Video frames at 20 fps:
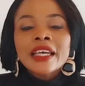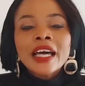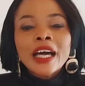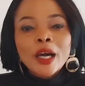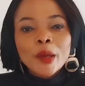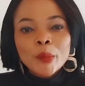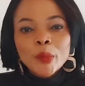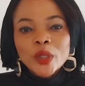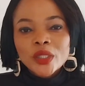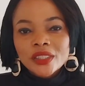
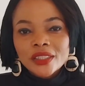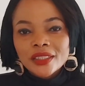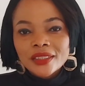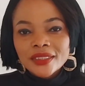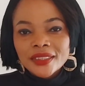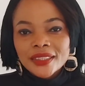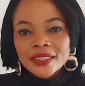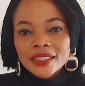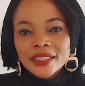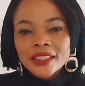
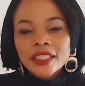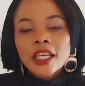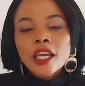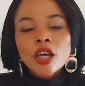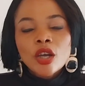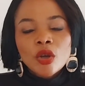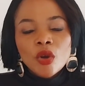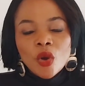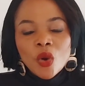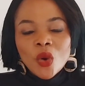Harmoniously,
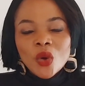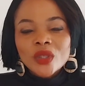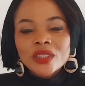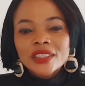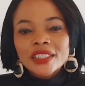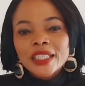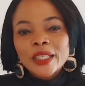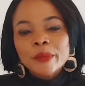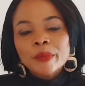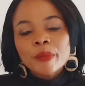call
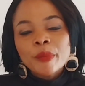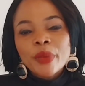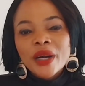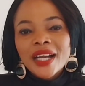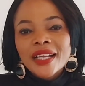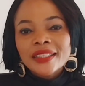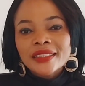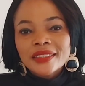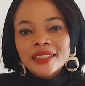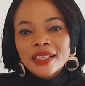them
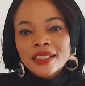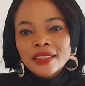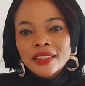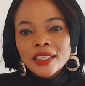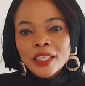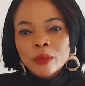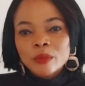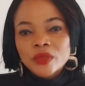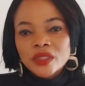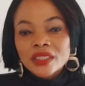by their
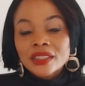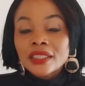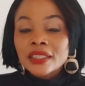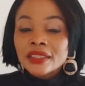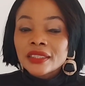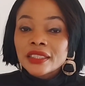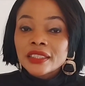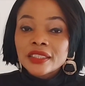names. This